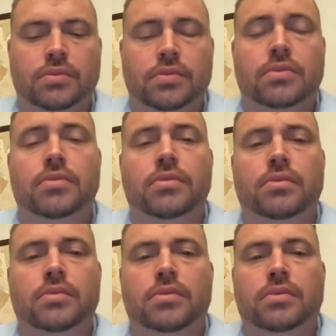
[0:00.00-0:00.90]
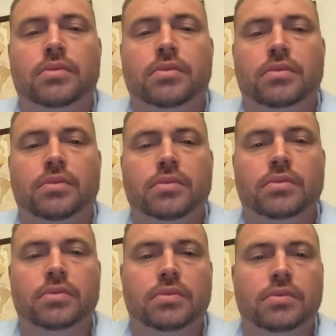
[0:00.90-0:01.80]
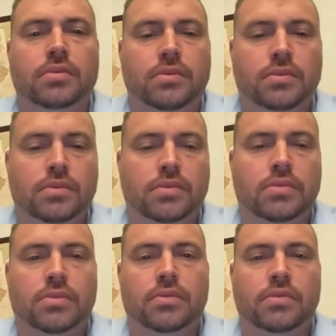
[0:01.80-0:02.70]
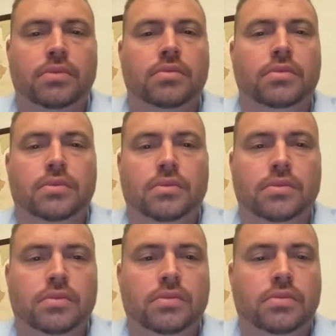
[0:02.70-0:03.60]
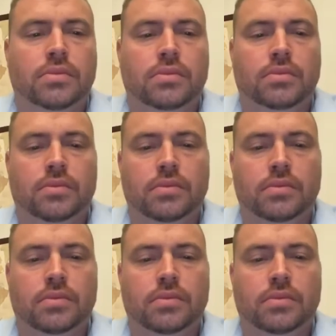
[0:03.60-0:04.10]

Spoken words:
This person isn't speaking.